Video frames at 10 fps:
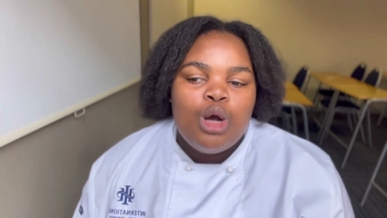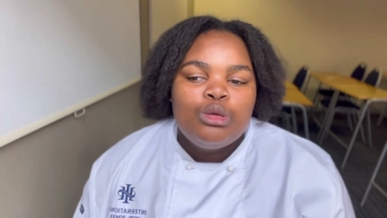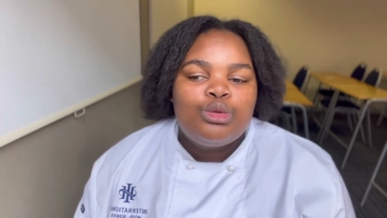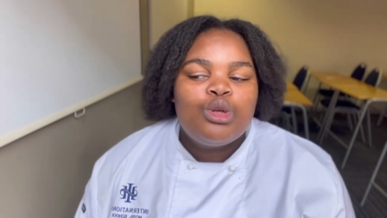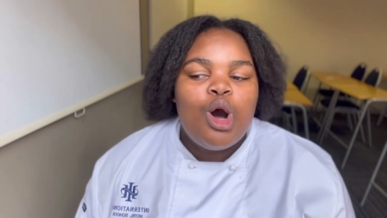
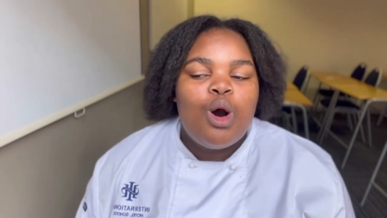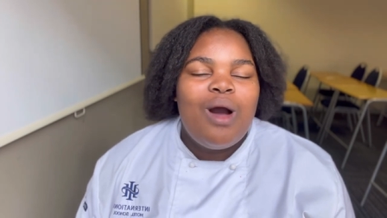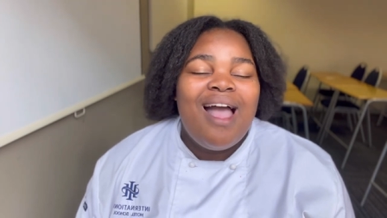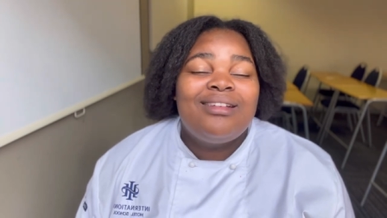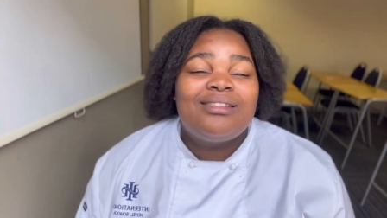So,
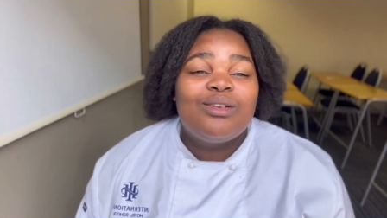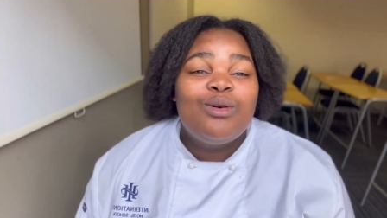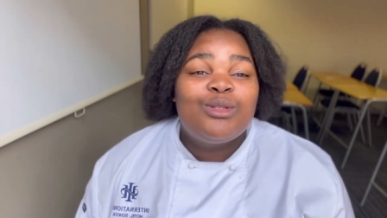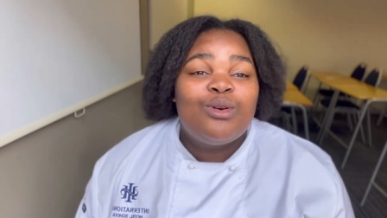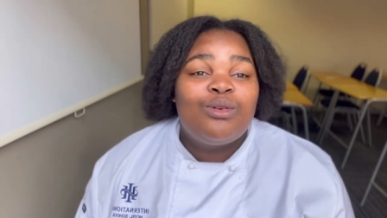and
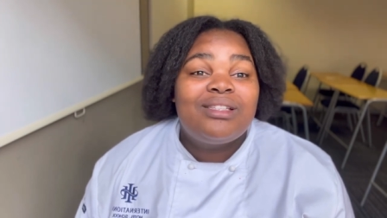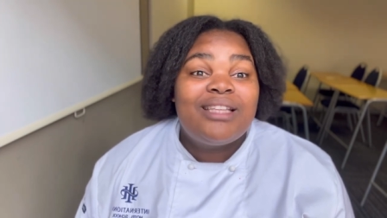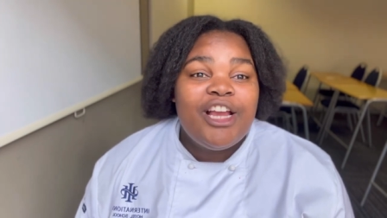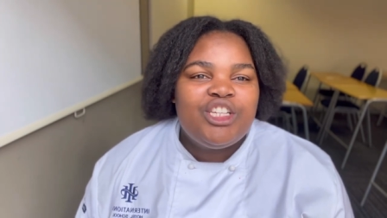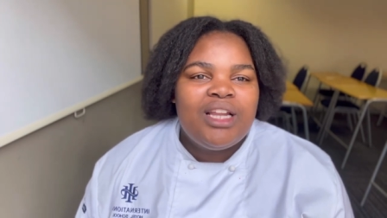also
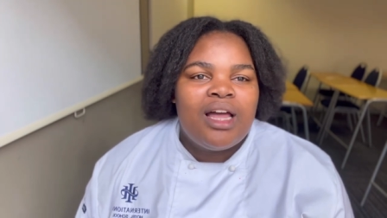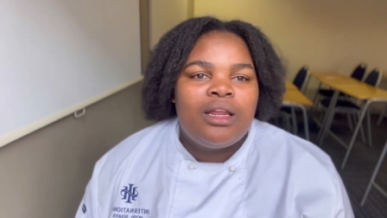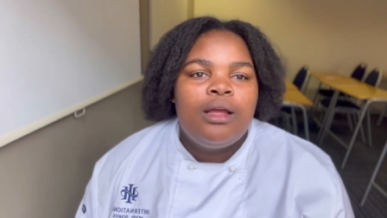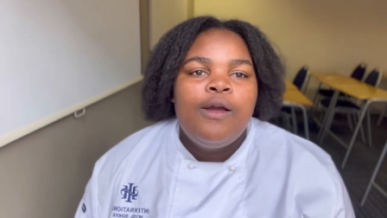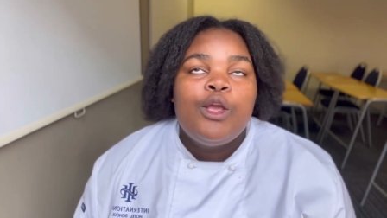
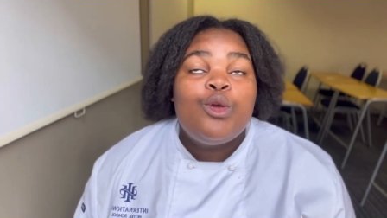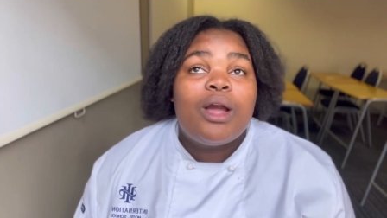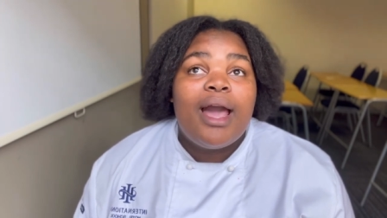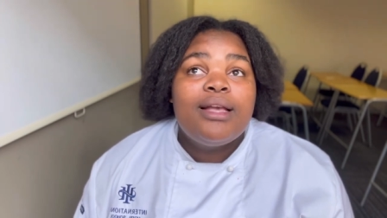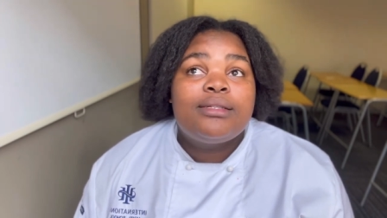stationery. You
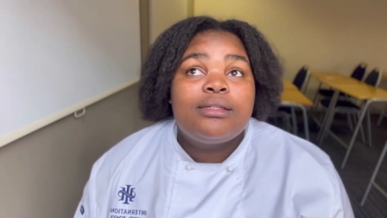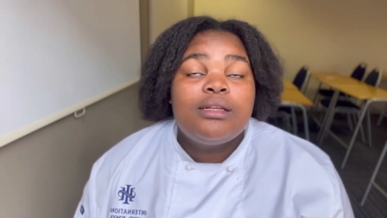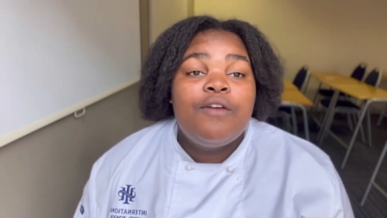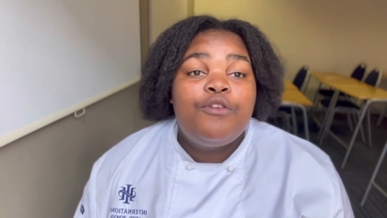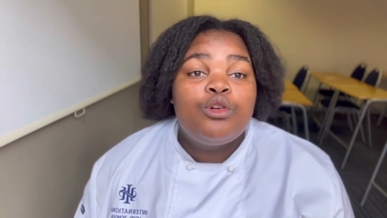guys,
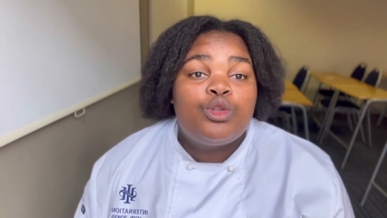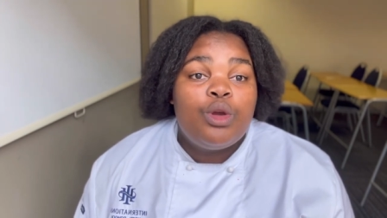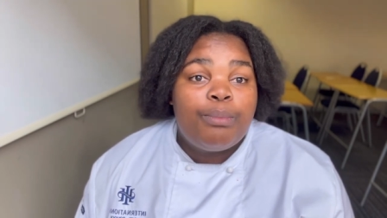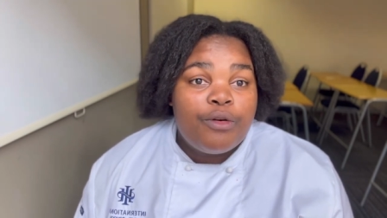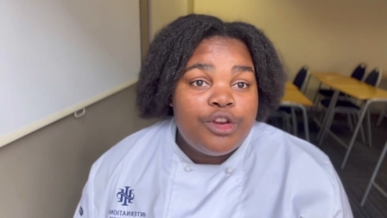if you're
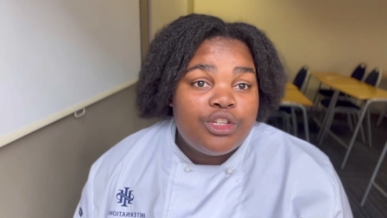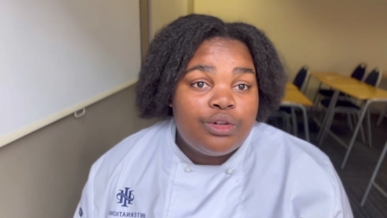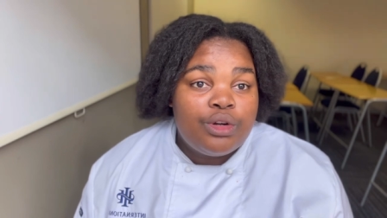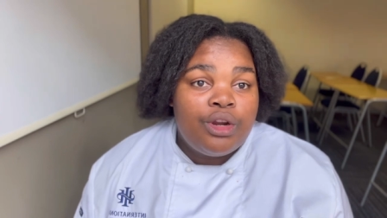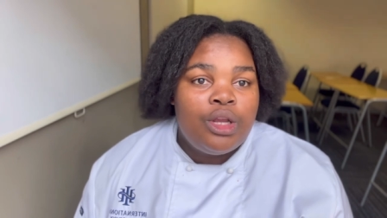doing professional
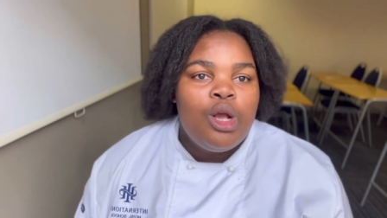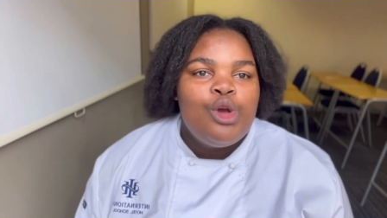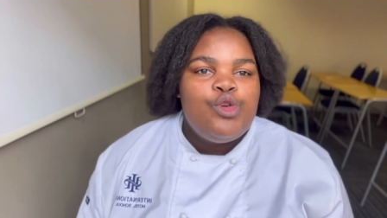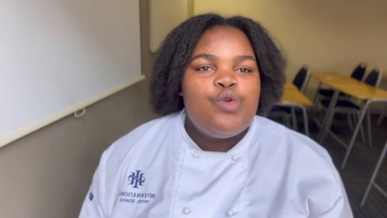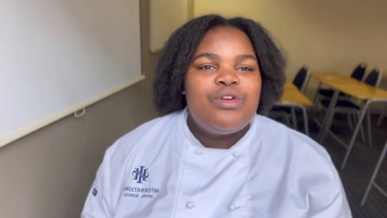cookery,
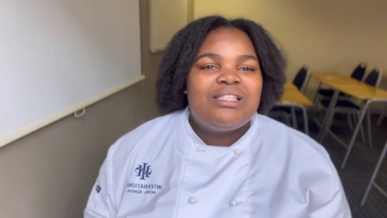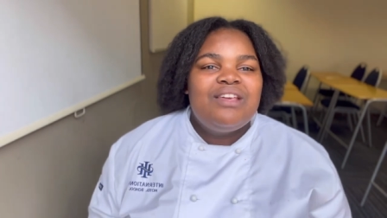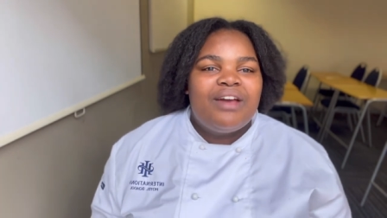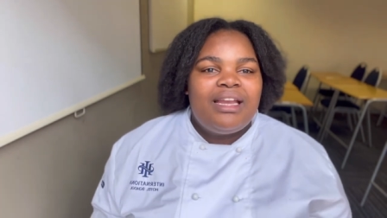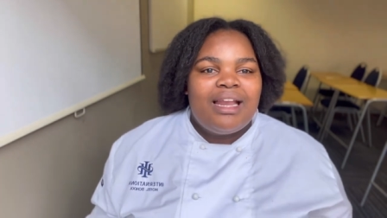you'll
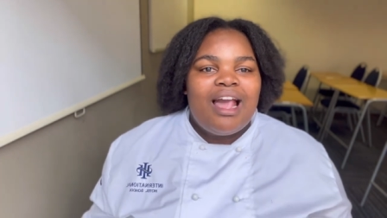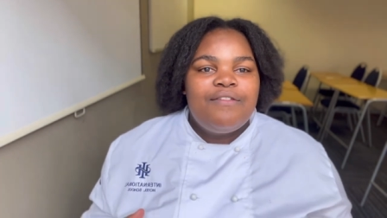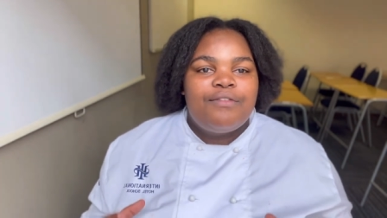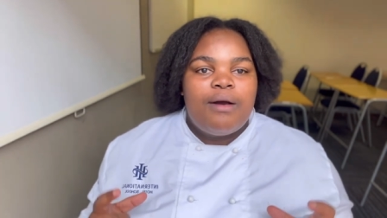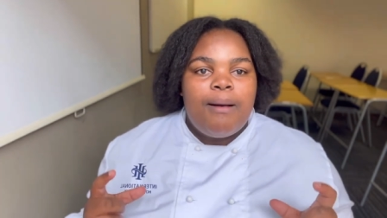receive a
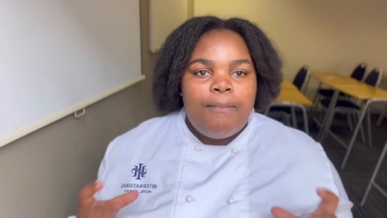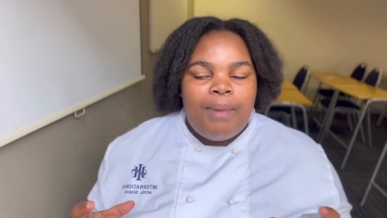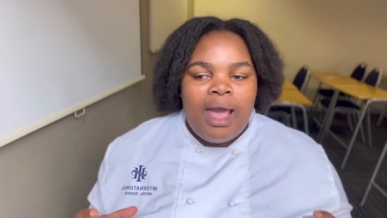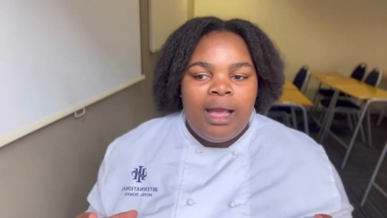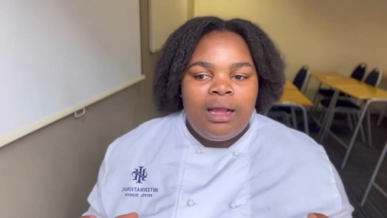knife
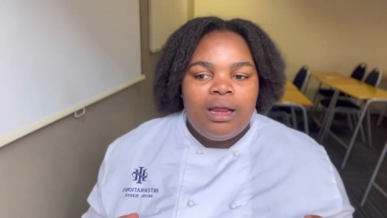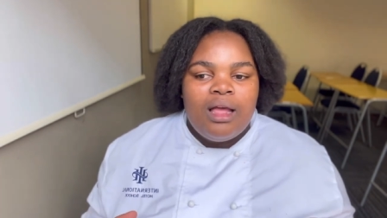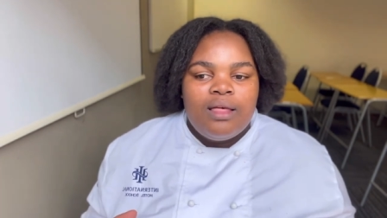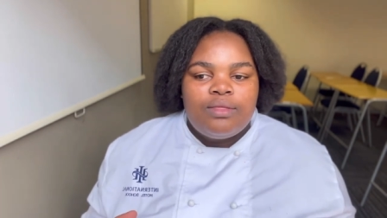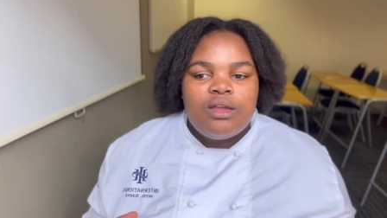bag
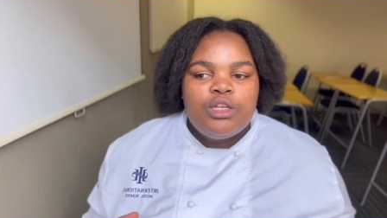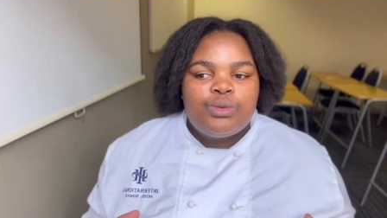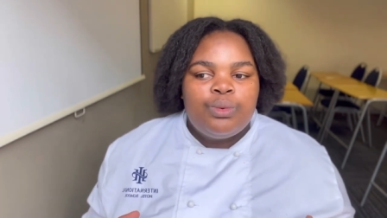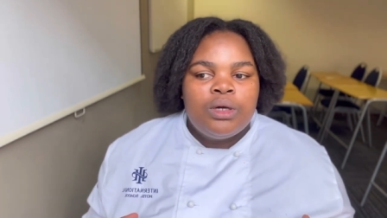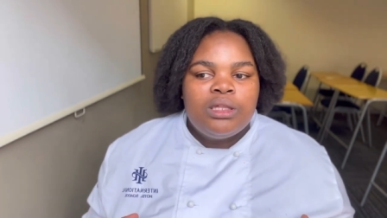that
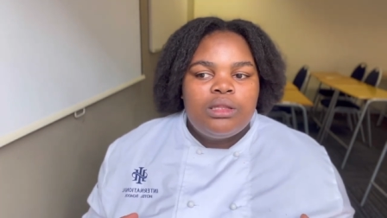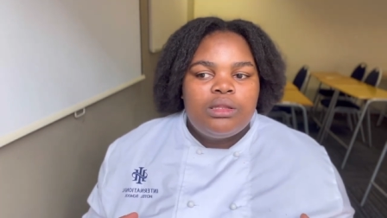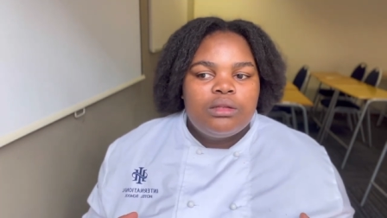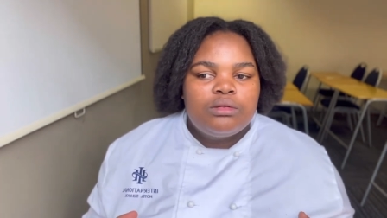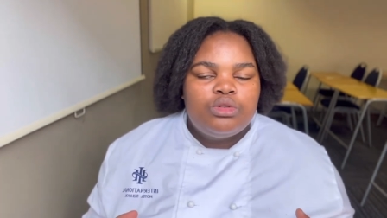is
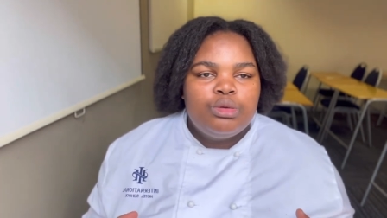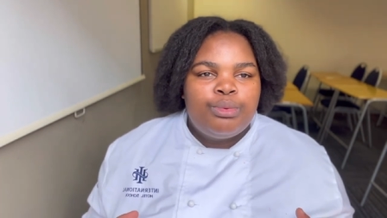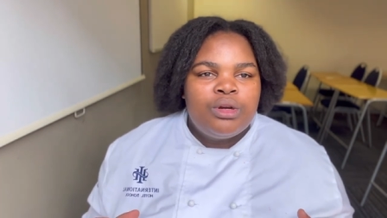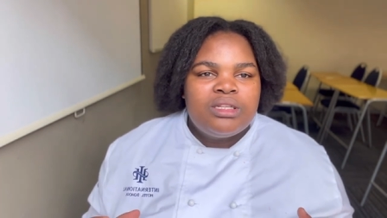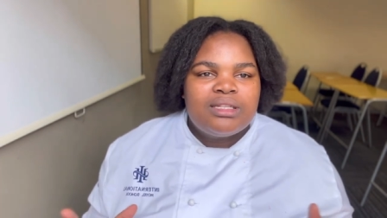worth two
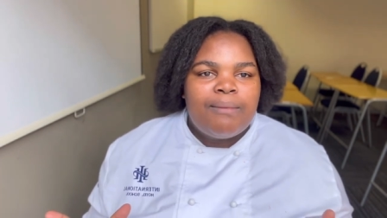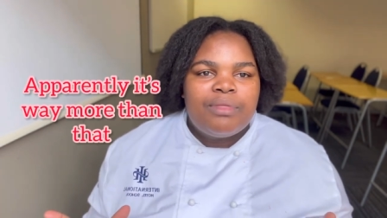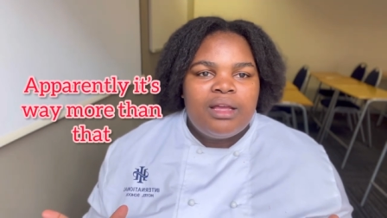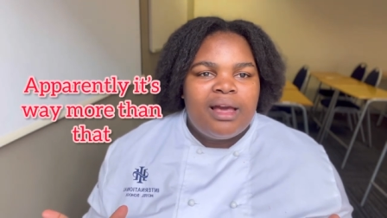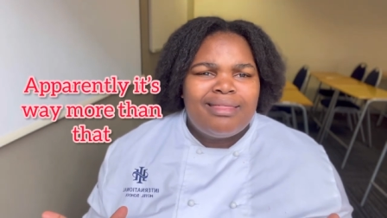point
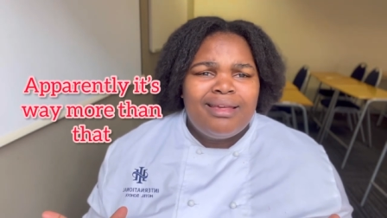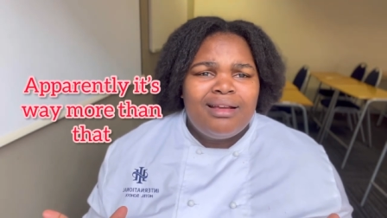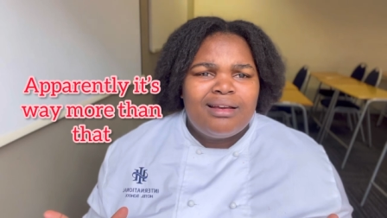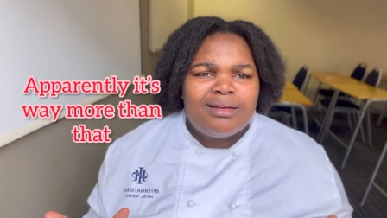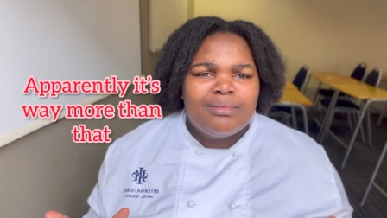something i think